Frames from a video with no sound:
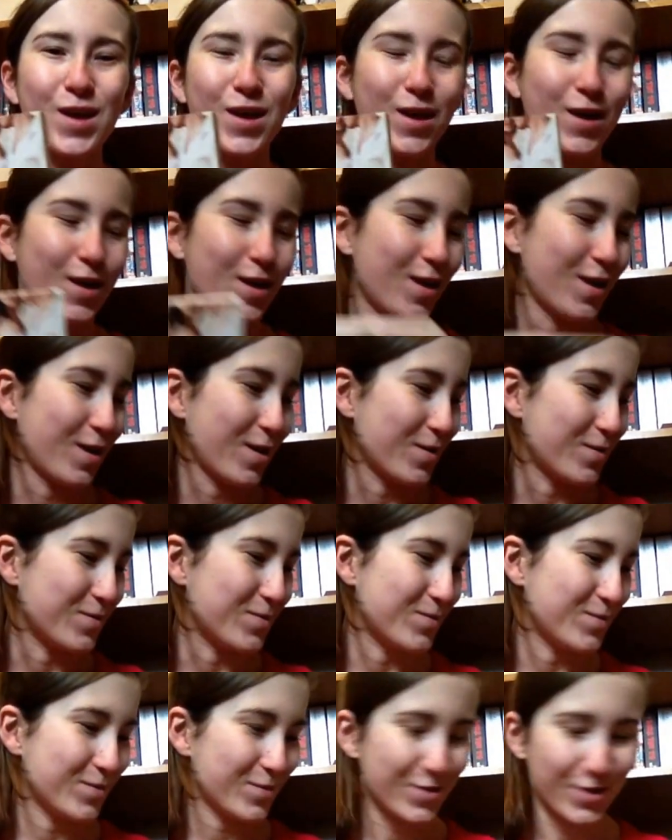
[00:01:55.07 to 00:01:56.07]
Um,
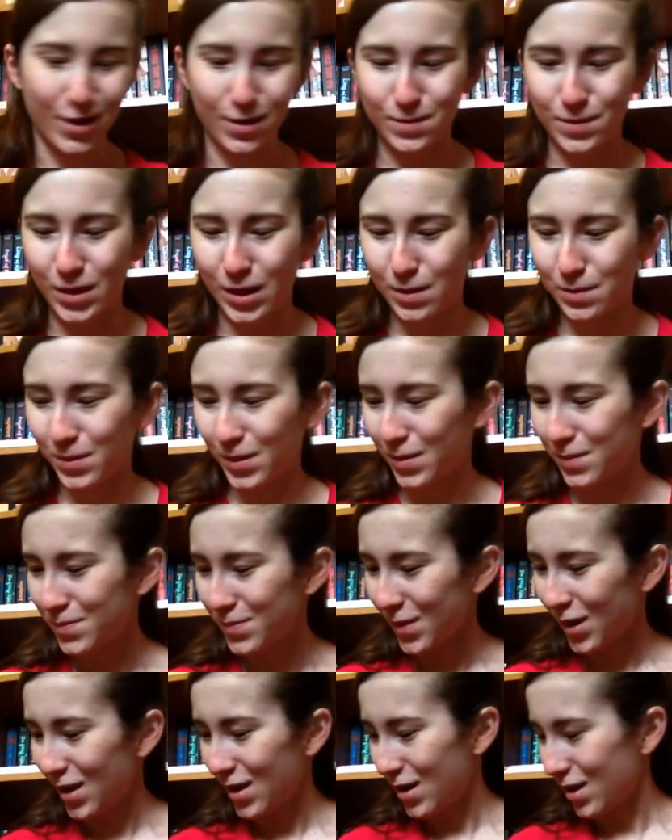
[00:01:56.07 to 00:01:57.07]
so I'm happy.
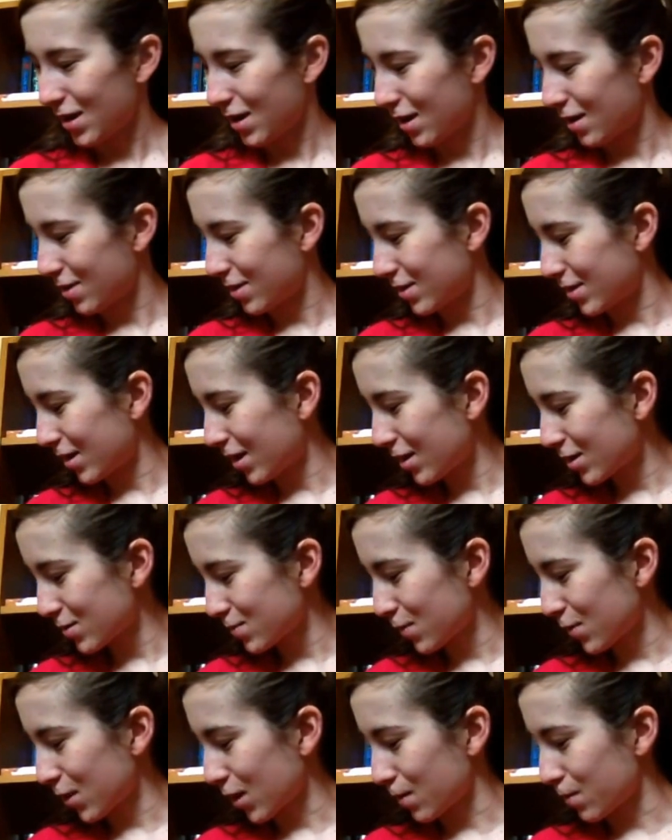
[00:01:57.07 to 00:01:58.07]
Uh, the next
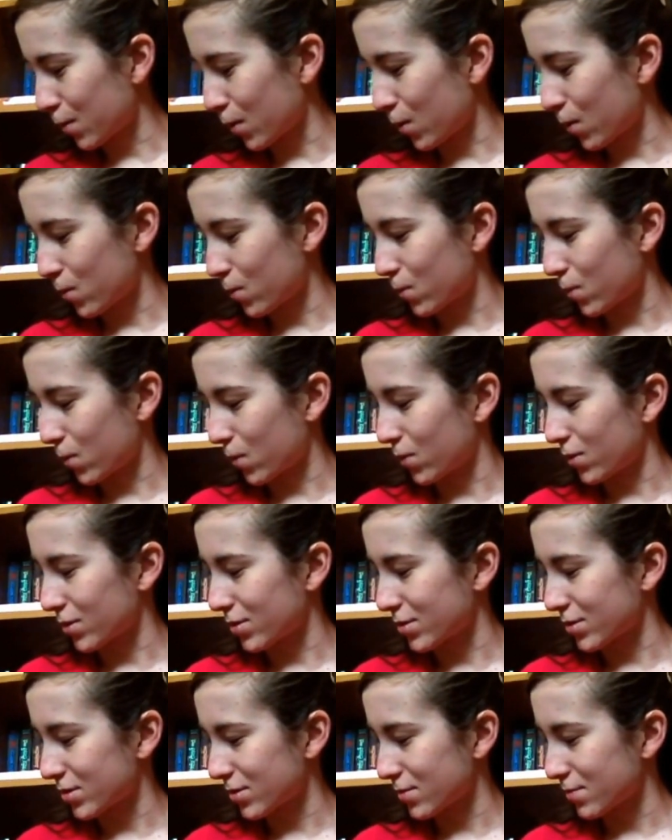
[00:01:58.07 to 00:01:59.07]
book I bought was
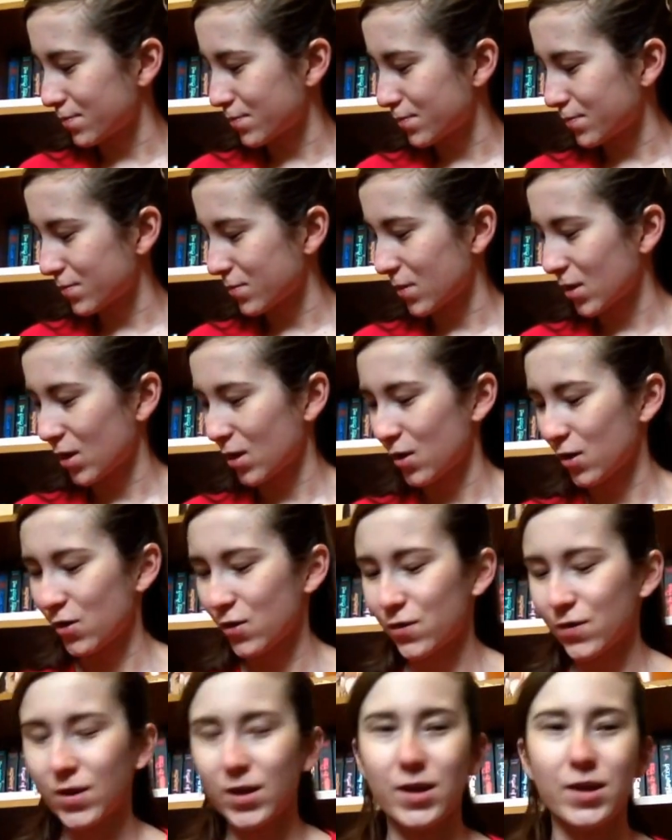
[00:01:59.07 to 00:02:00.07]

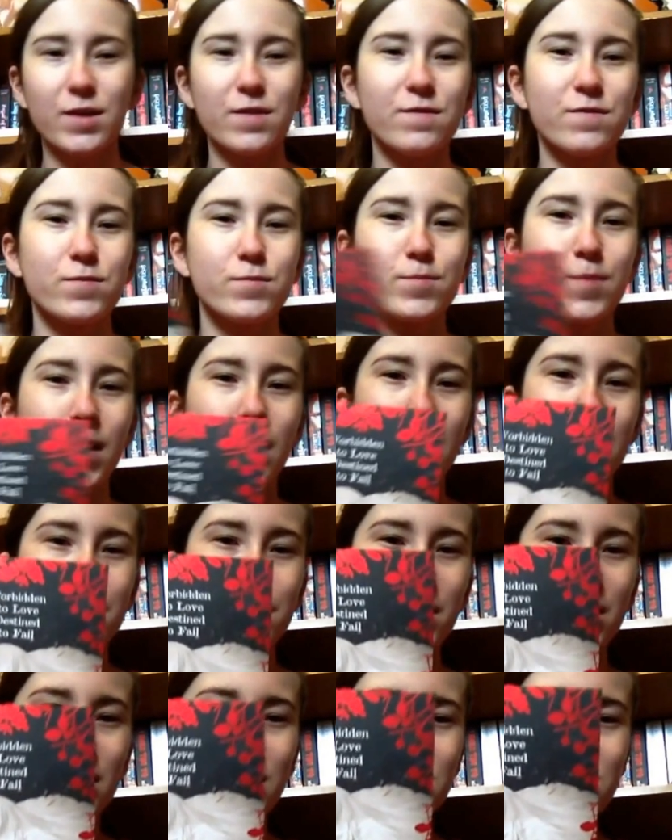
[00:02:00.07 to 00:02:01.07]
Crave by
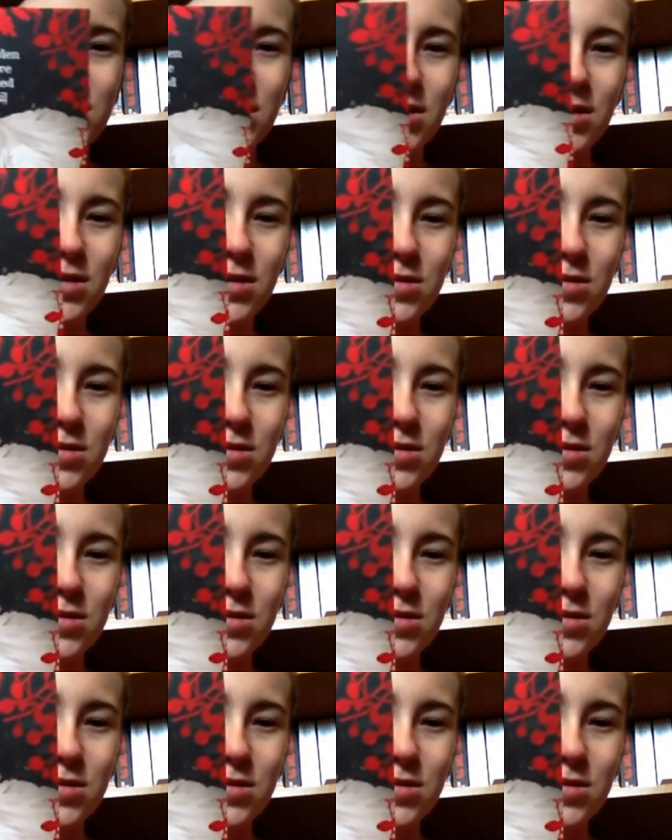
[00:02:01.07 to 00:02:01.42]
Melissa